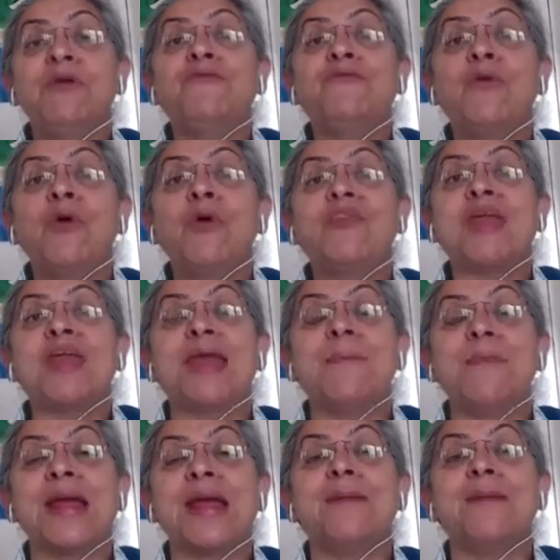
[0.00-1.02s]
before they
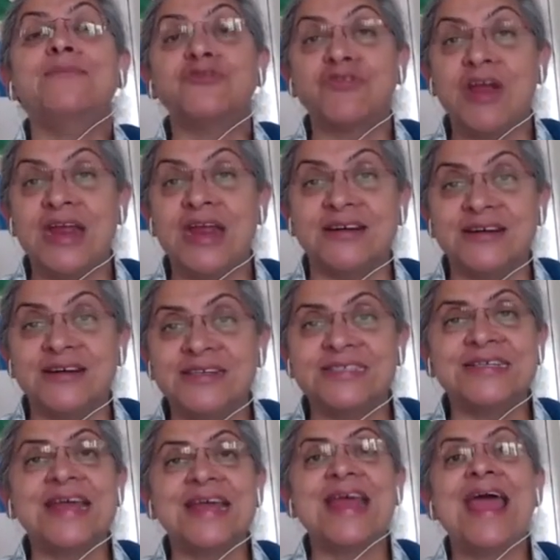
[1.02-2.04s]
can become
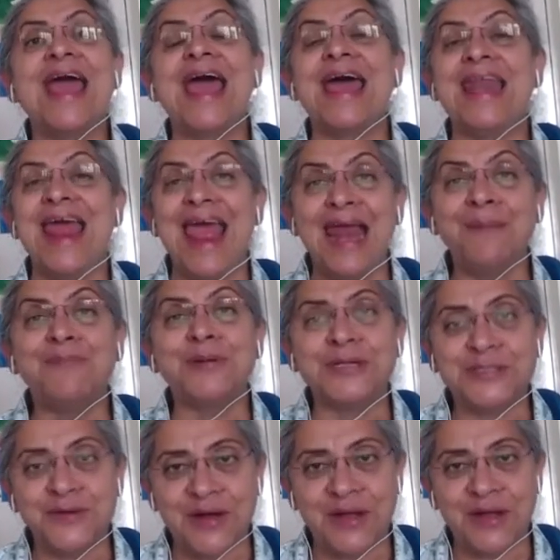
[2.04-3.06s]
trainers and
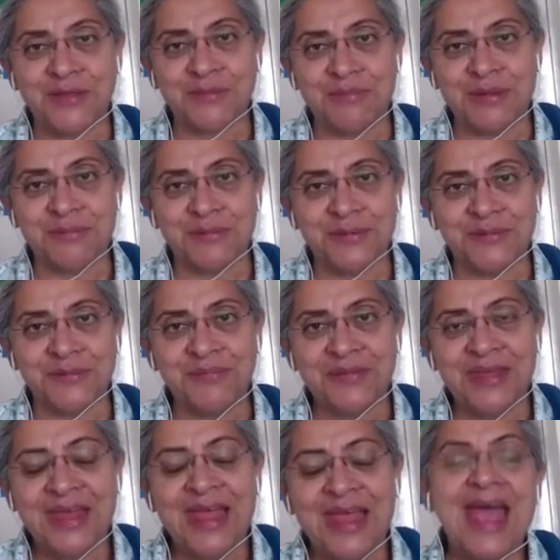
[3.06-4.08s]
helpers of other people.
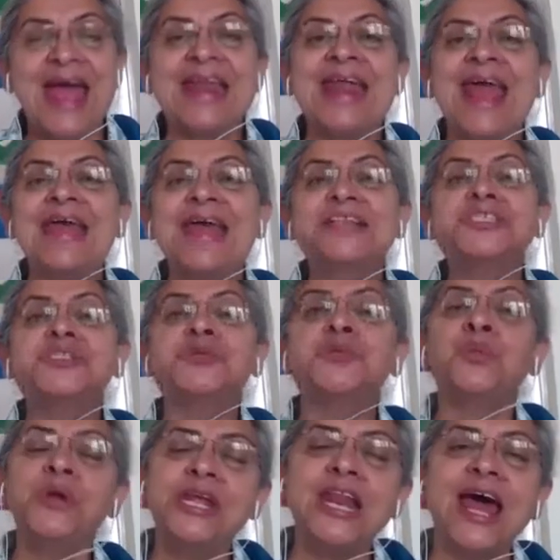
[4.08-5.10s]
And
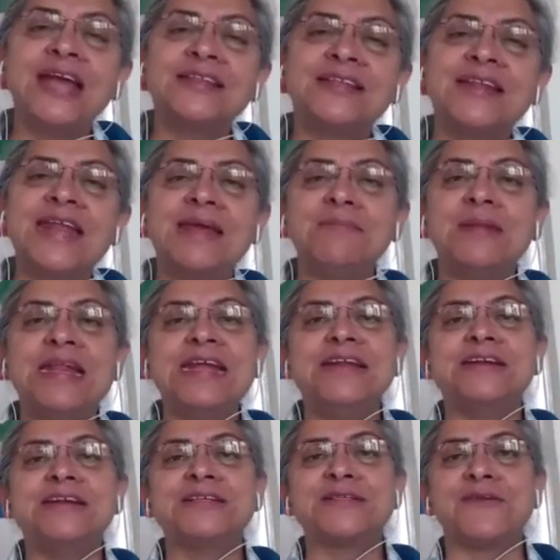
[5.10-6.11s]
hence, we like the name
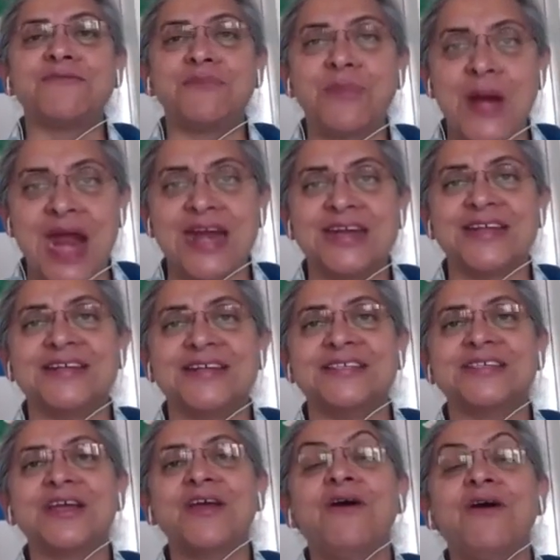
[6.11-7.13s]
leaders of
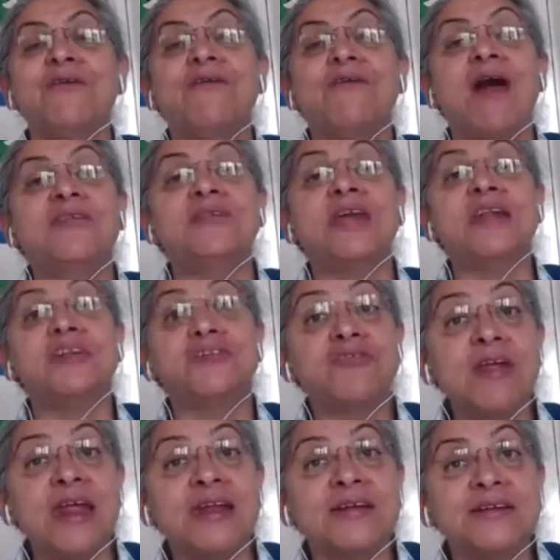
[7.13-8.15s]
practice rather than
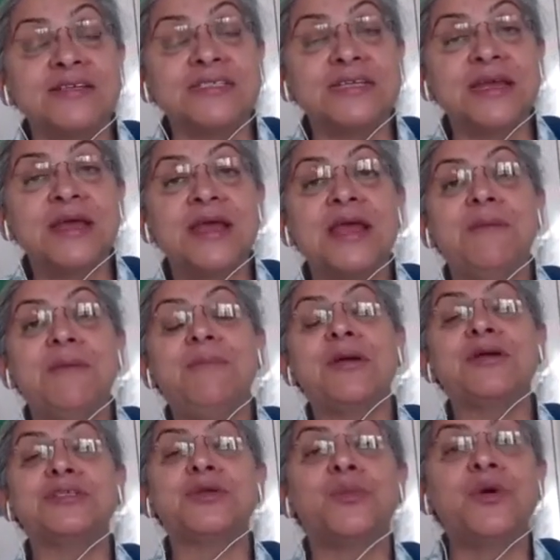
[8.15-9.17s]
trainers,
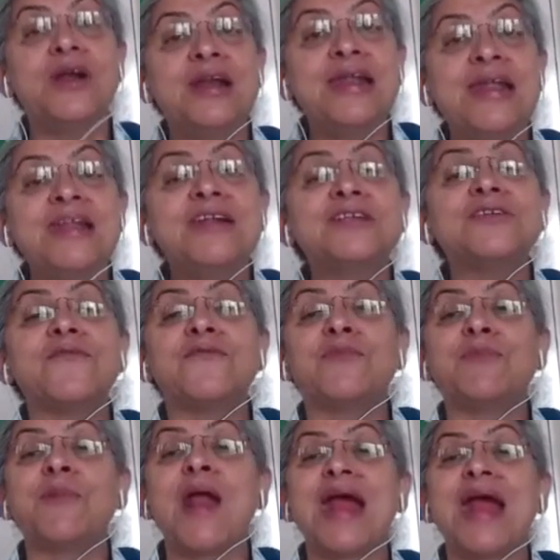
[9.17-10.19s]
because the word leaders
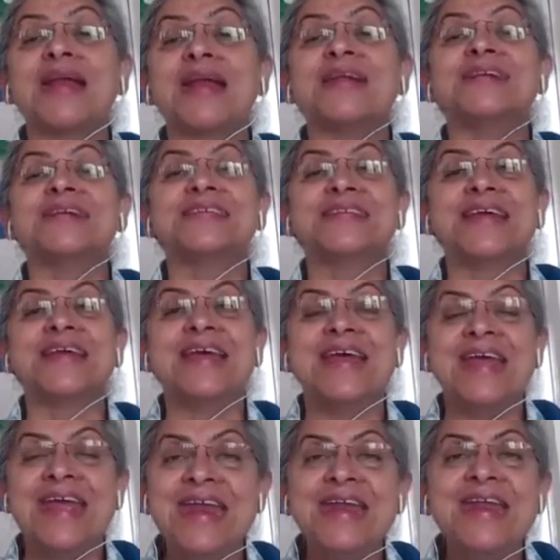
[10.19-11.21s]
of practice
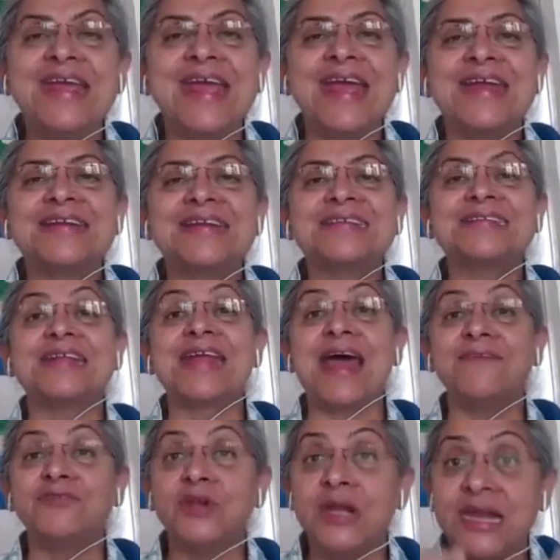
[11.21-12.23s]
indicates that
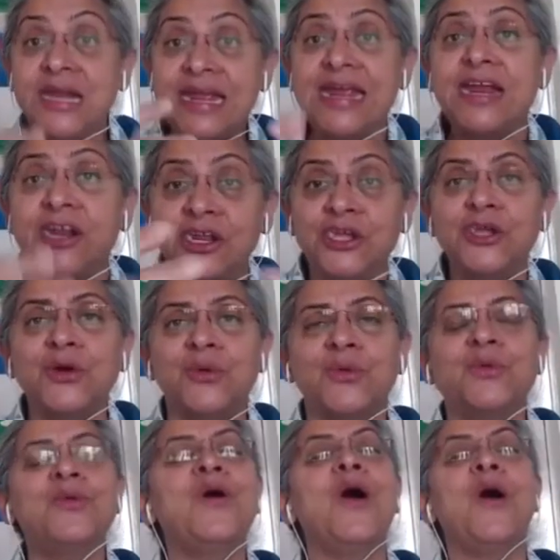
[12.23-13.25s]
I have to lead
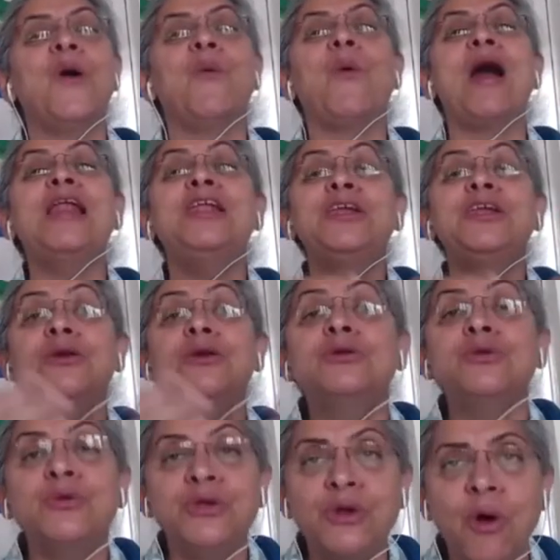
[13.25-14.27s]
you while you
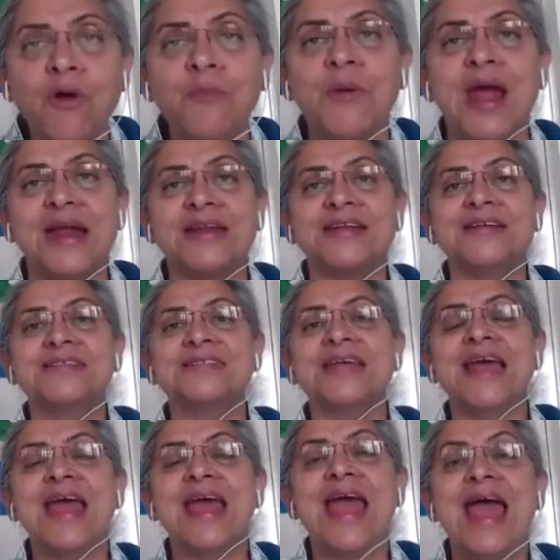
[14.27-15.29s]
do your
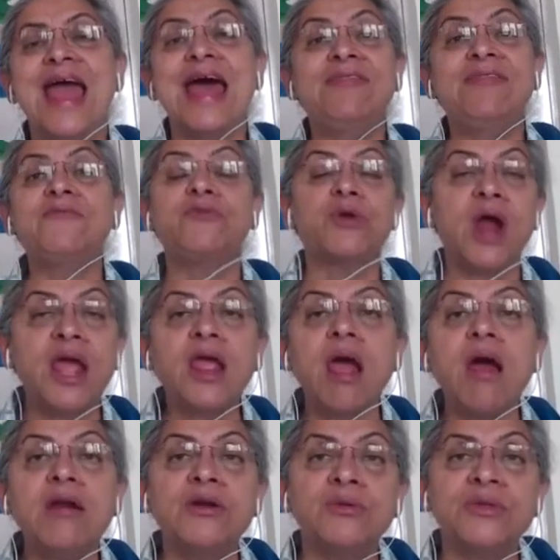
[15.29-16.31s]
practice, and therefore I
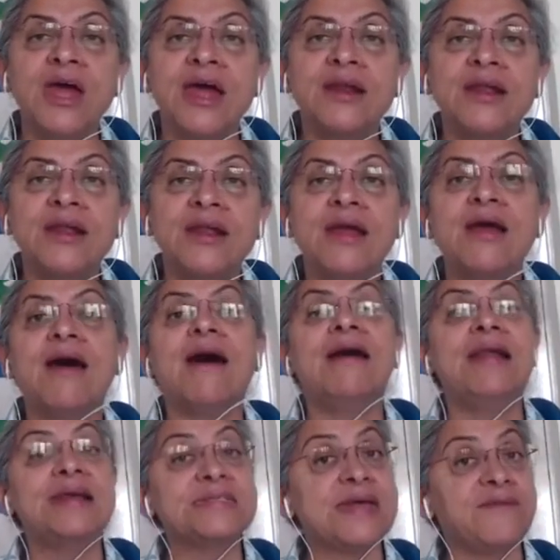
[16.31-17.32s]
can't do that
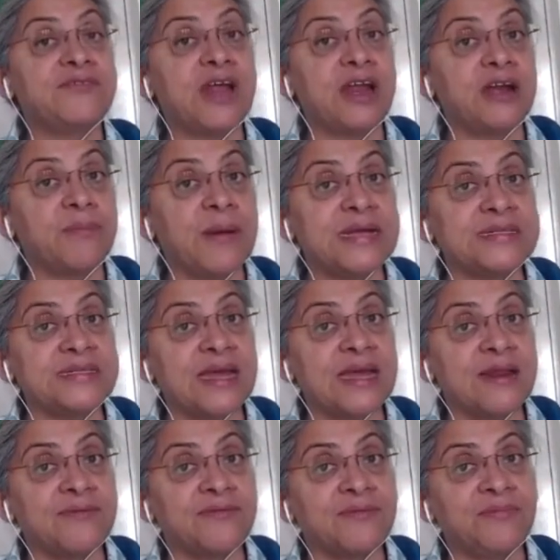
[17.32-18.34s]
unless I've done it
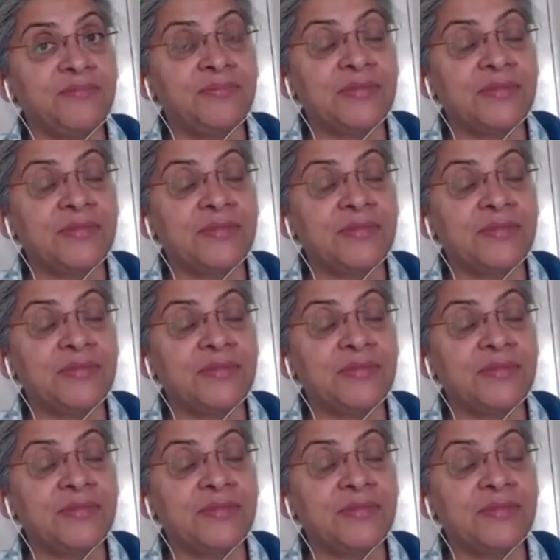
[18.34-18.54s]
myself.